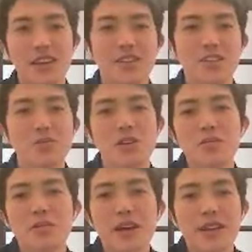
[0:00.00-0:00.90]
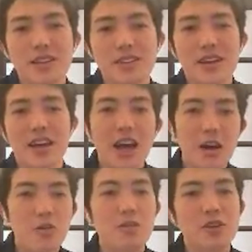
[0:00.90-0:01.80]
cases where you might like say,
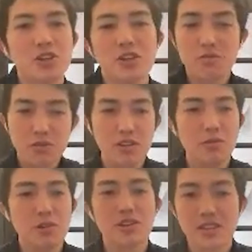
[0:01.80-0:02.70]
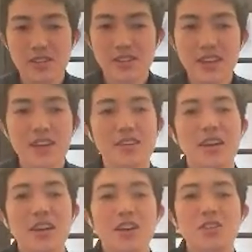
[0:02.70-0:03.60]
I want to make sure it really works in this case.
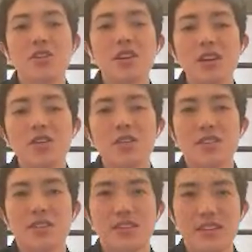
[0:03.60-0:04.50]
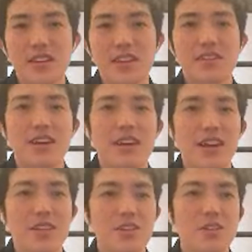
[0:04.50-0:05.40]
So you can go and select the data set.
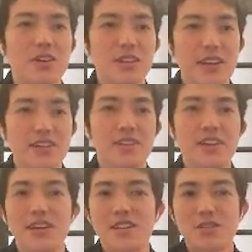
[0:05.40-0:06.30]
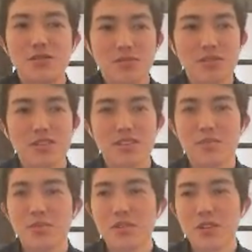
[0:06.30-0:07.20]
And to create a data set, it's really
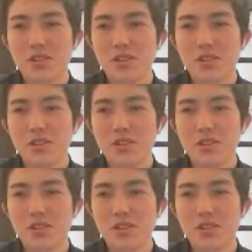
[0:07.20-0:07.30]
simple. You